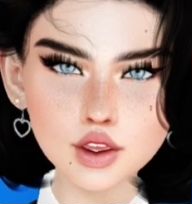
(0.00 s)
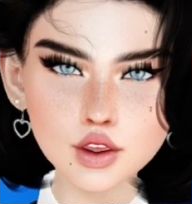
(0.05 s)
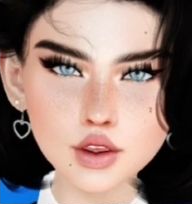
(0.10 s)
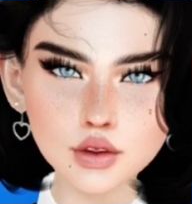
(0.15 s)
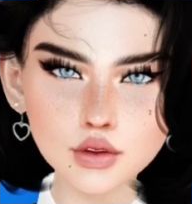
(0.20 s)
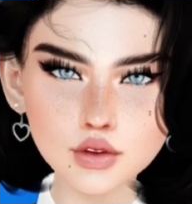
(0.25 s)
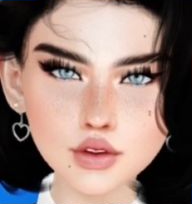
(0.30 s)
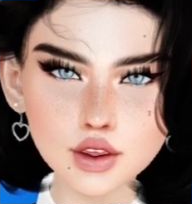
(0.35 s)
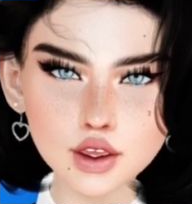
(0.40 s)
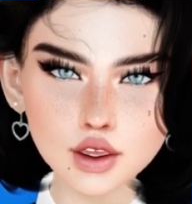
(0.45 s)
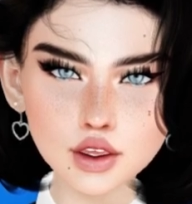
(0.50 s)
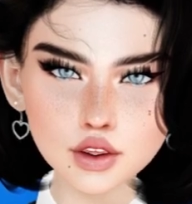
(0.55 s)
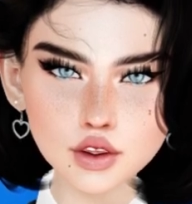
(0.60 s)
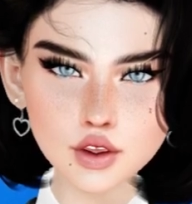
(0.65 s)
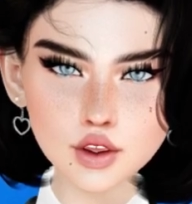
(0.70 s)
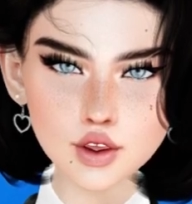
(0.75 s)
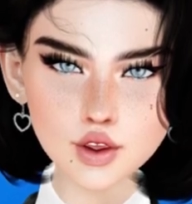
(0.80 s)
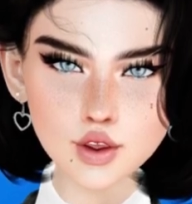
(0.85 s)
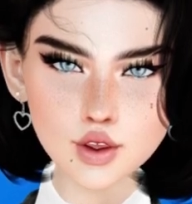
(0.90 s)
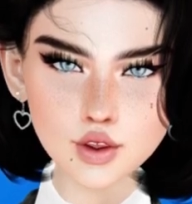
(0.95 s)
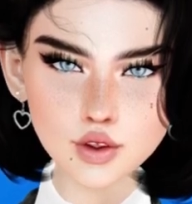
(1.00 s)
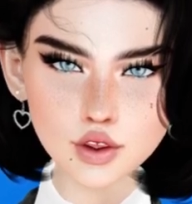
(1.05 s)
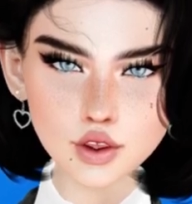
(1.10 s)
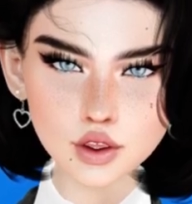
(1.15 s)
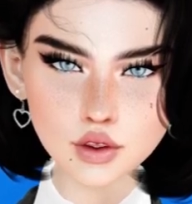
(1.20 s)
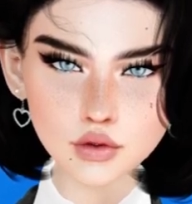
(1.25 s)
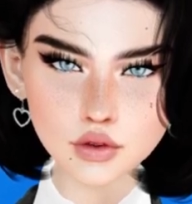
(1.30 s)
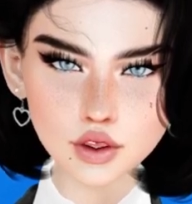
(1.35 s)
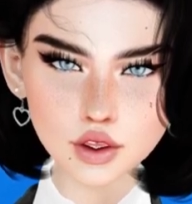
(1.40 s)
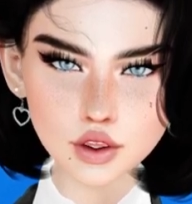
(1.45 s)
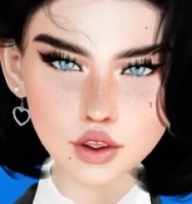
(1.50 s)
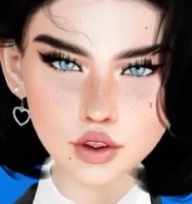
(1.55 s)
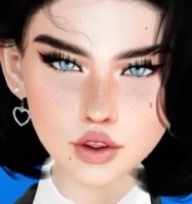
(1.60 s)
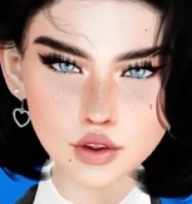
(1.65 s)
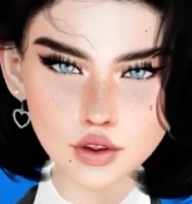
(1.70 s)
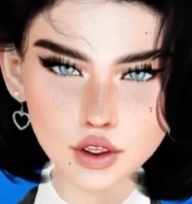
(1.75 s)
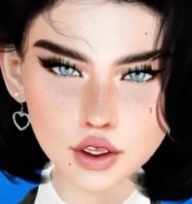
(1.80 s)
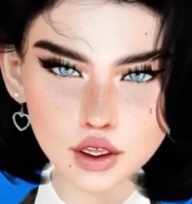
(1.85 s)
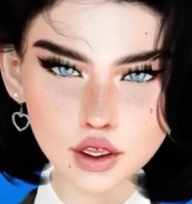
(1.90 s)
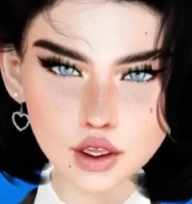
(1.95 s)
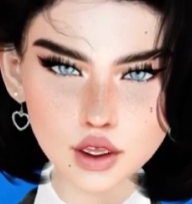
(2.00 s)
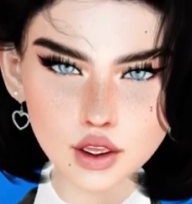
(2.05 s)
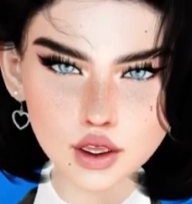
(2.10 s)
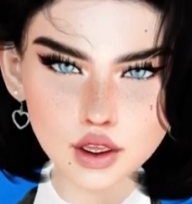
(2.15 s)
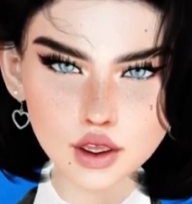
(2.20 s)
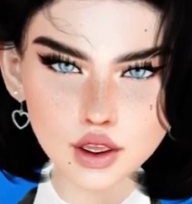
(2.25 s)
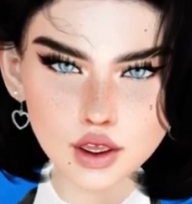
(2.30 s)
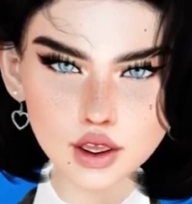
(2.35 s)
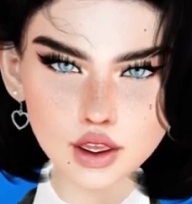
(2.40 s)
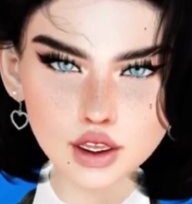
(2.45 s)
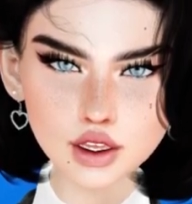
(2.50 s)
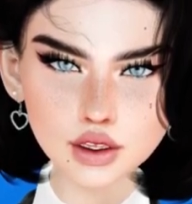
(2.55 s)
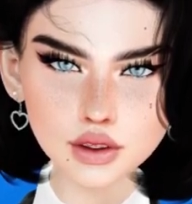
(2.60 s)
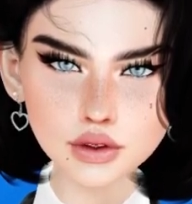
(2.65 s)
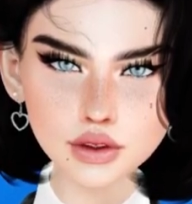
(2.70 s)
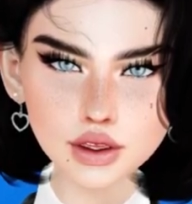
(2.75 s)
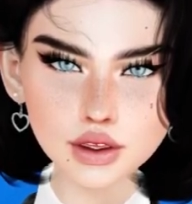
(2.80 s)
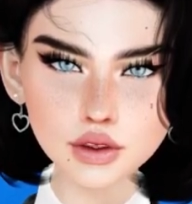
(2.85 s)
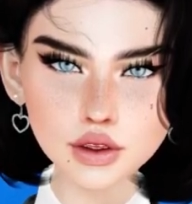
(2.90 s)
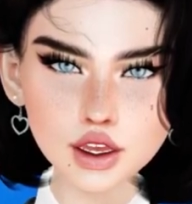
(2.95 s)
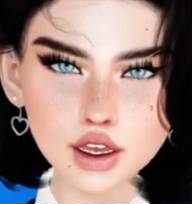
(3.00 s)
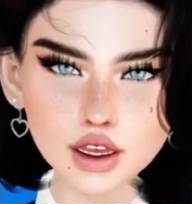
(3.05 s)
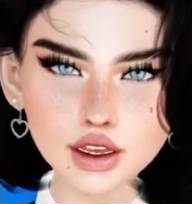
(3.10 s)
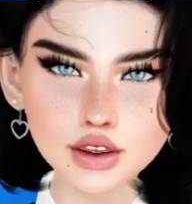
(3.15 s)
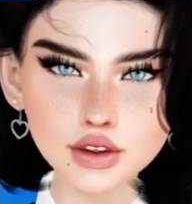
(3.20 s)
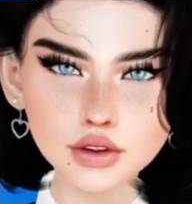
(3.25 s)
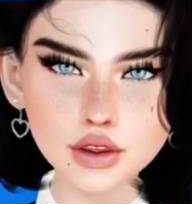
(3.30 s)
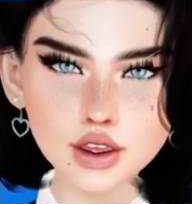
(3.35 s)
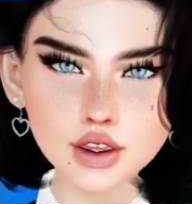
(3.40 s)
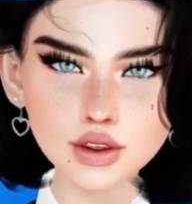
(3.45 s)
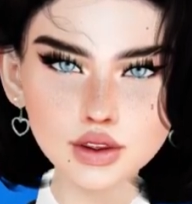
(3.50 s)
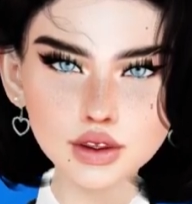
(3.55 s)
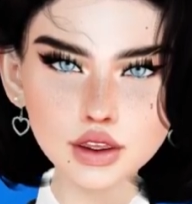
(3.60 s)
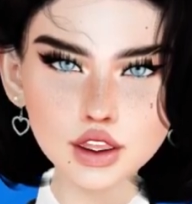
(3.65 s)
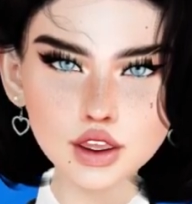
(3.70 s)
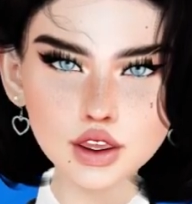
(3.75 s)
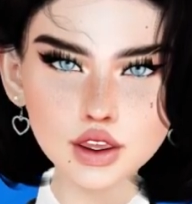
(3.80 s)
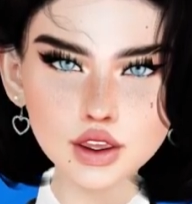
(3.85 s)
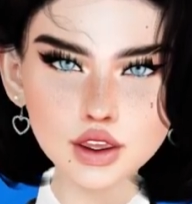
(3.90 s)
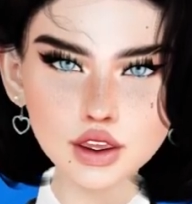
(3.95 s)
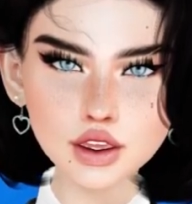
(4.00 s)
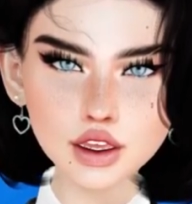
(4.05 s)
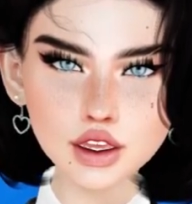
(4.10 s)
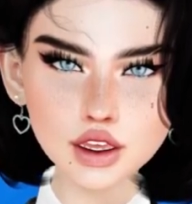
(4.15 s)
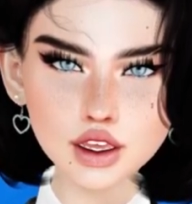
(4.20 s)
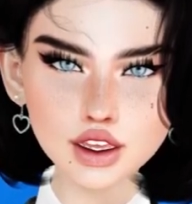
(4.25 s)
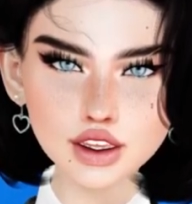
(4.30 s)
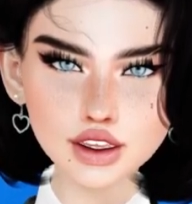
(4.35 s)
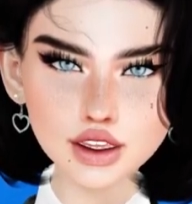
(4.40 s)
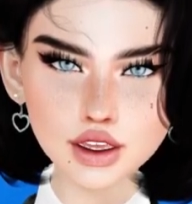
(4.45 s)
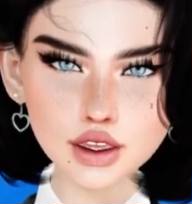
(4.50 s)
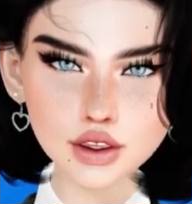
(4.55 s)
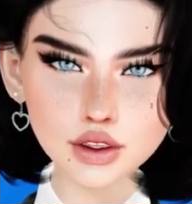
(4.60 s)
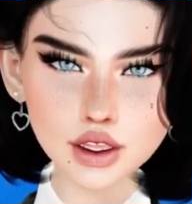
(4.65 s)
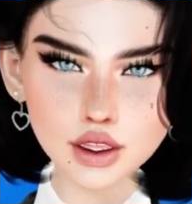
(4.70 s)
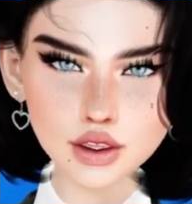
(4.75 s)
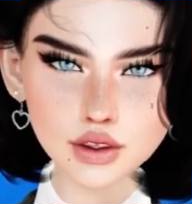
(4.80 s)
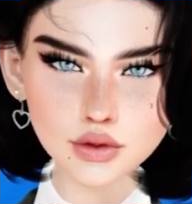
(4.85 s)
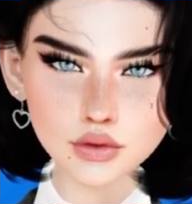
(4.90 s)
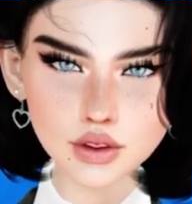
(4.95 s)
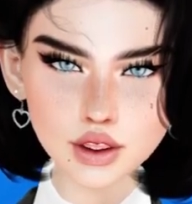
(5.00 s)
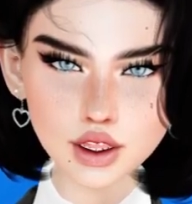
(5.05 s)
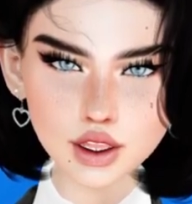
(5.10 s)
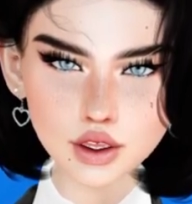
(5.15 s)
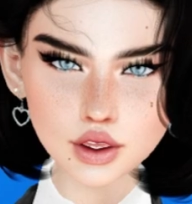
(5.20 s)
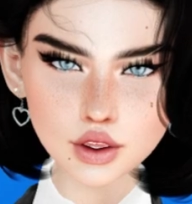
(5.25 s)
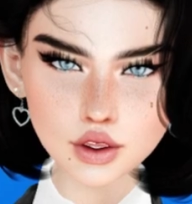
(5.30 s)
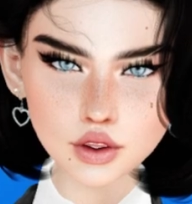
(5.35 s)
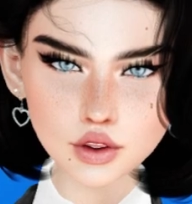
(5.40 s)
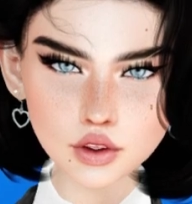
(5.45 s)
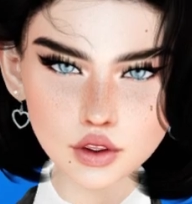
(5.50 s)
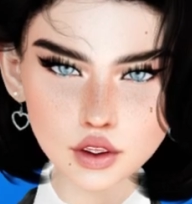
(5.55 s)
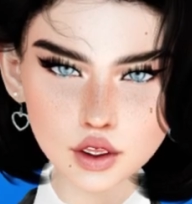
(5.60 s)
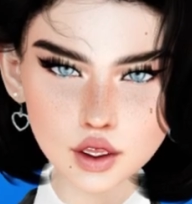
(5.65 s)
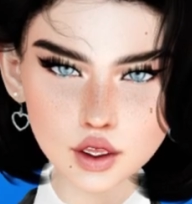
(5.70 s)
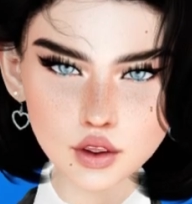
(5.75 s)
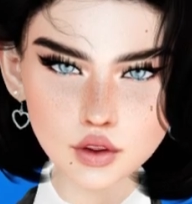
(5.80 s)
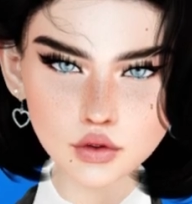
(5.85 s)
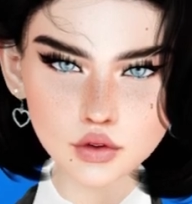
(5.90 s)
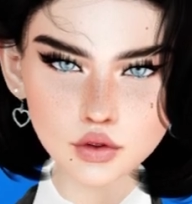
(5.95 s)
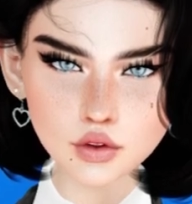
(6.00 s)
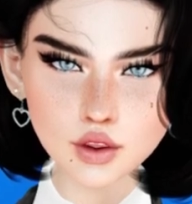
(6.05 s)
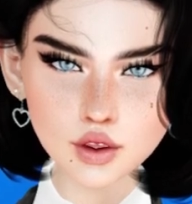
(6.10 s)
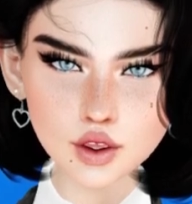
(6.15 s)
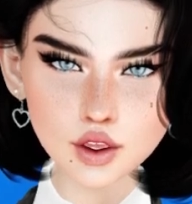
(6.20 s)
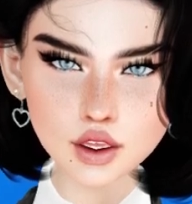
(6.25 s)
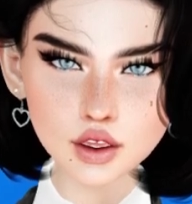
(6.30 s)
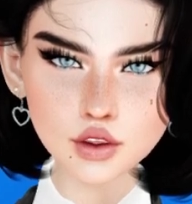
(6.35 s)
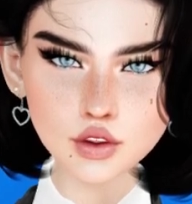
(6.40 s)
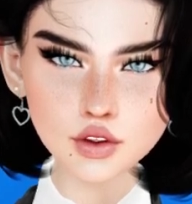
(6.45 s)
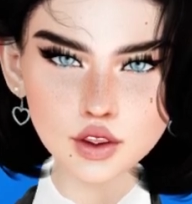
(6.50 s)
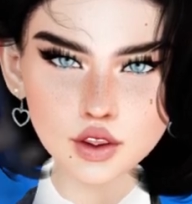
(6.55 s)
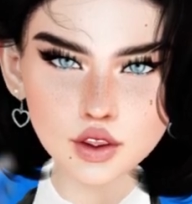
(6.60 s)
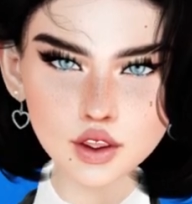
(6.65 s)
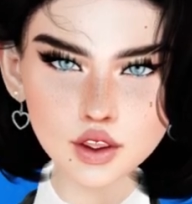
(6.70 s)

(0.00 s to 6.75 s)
and those interested in ambassadorial roles are encouraged to contact Bell or Jezebel Bailey.